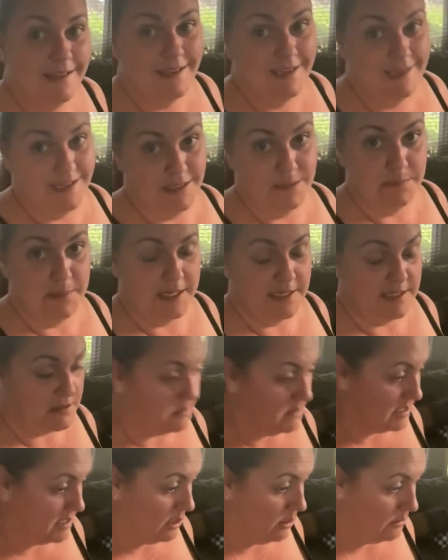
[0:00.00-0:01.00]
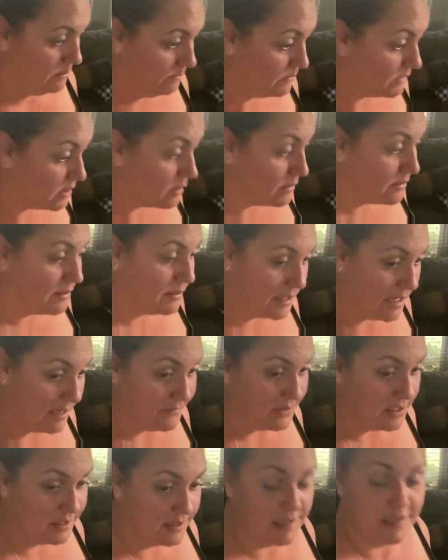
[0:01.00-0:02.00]
I need my husband's help. They're a little
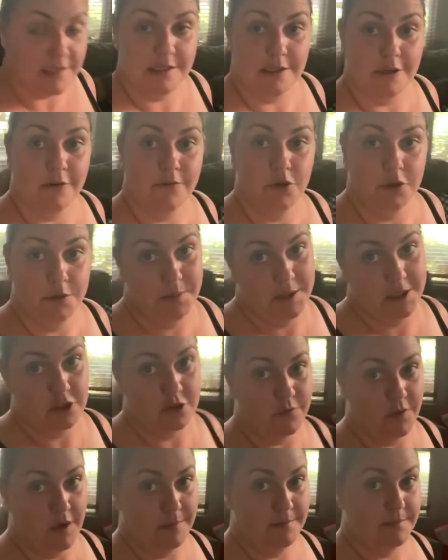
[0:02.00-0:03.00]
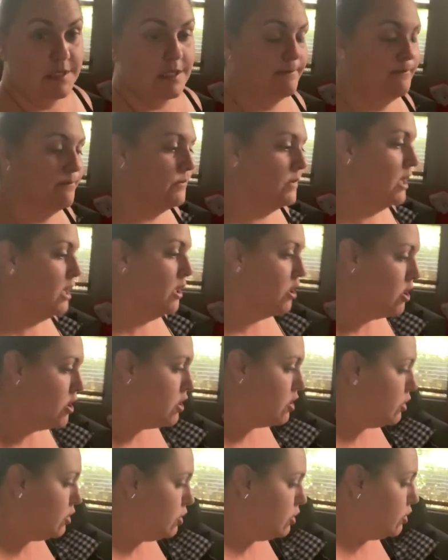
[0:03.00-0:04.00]
heavy because they're full of picture frames.
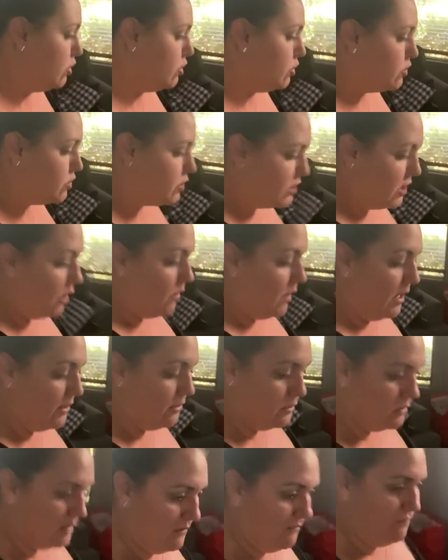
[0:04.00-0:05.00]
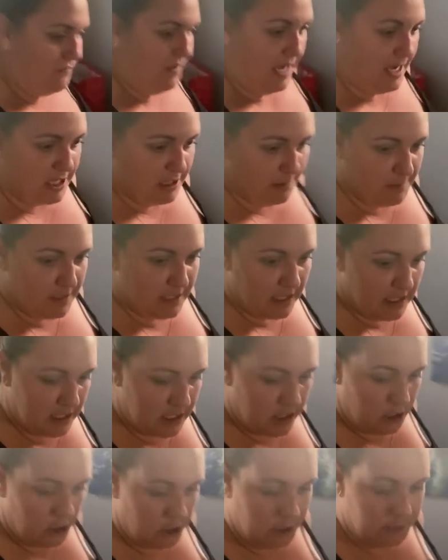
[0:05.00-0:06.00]
So other than vacuuming in
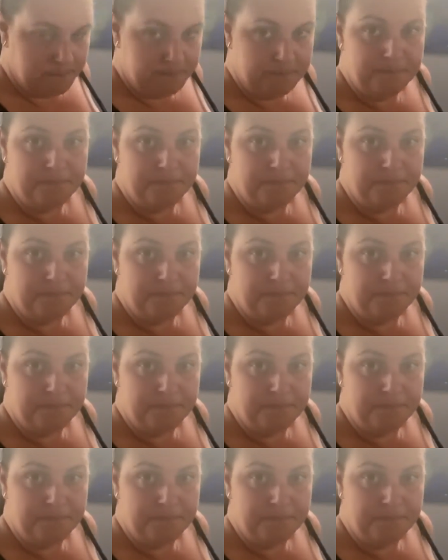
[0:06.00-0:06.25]
here